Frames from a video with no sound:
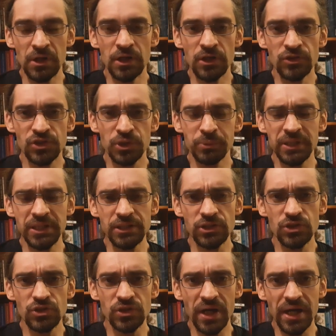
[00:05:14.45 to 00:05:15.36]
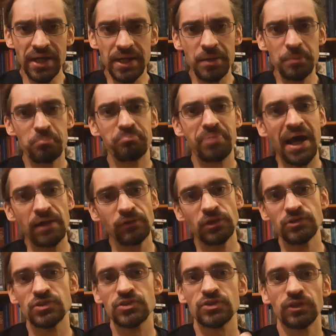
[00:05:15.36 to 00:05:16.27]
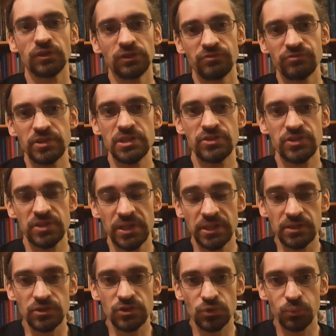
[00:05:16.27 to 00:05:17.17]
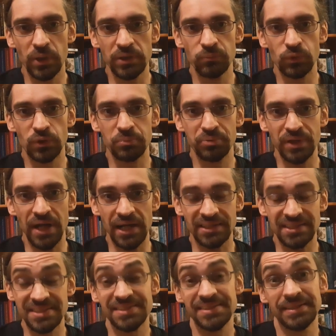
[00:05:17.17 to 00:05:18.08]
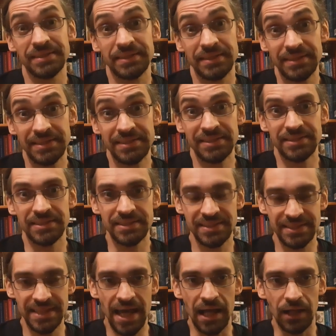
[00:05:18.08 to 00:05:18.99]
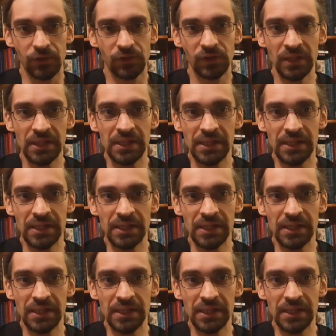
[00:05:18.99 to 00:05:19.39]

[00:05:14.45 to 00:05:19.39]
So we need to try and balance all of these things when we're practicing in the cell.